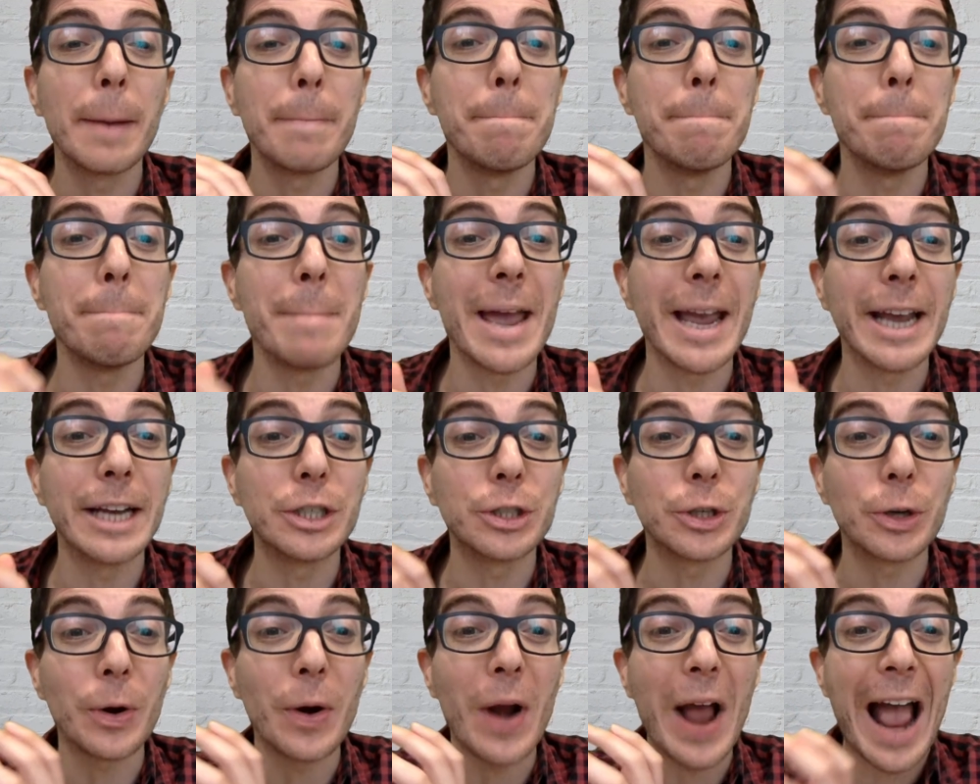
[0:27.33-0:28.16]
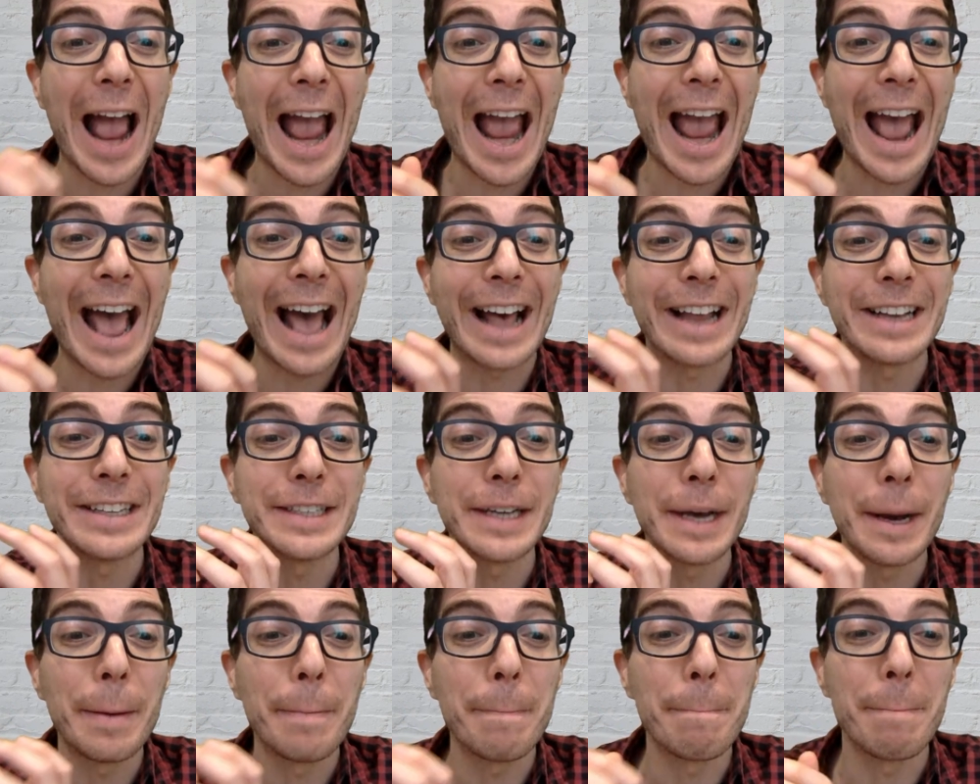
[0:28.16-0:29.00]
major, and
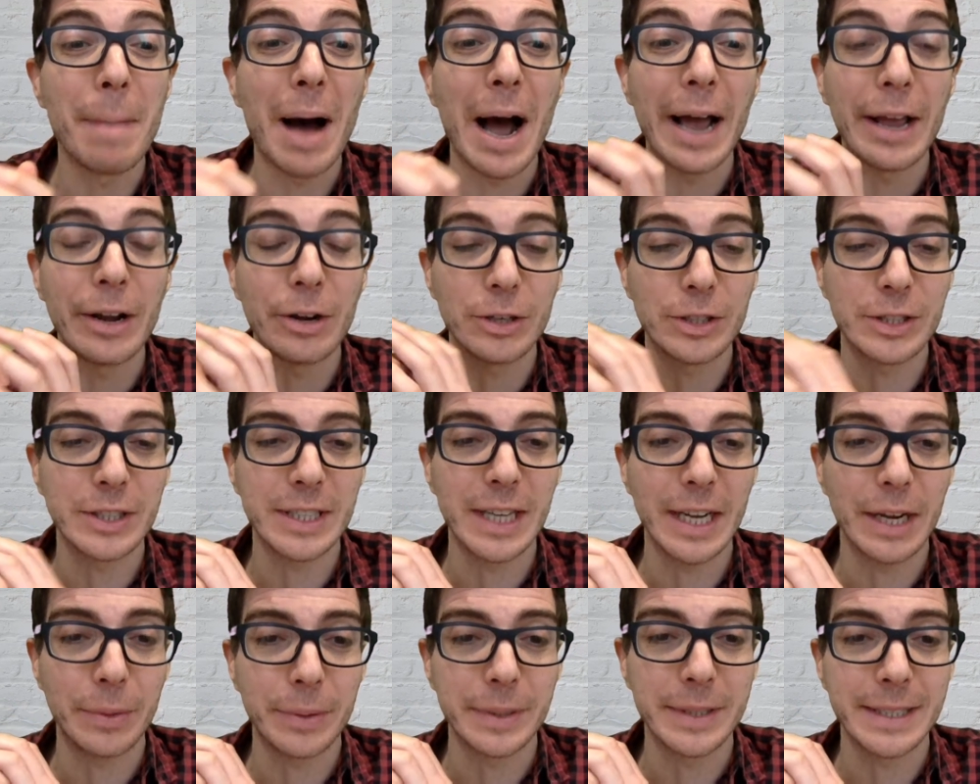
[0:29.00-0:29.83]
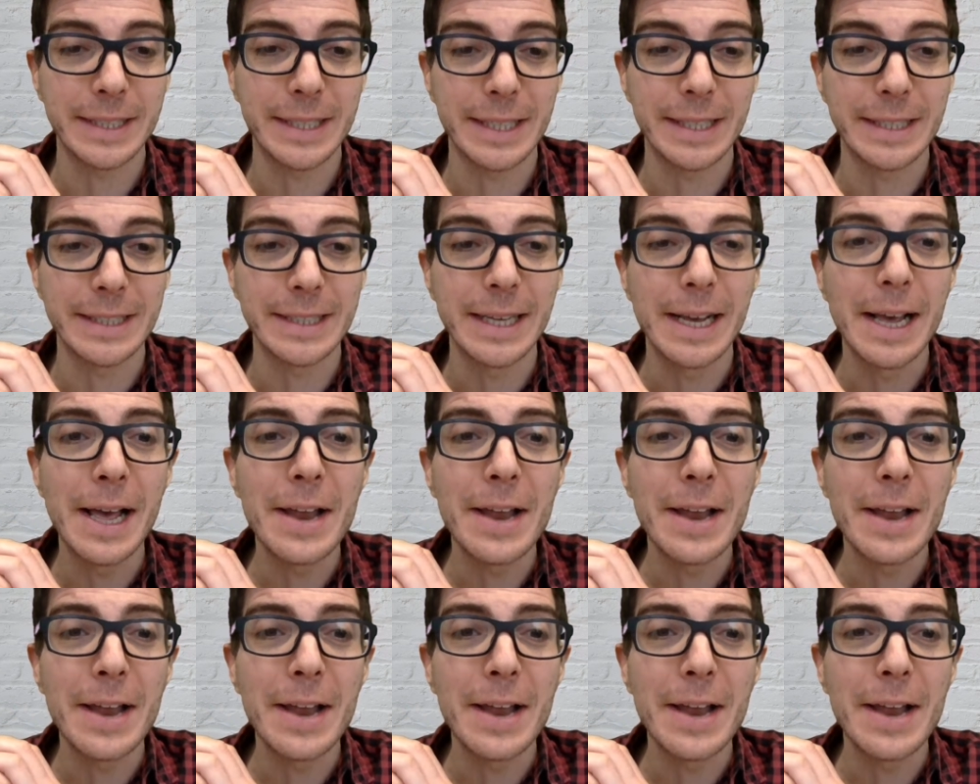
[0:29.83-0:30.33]
minor sequences.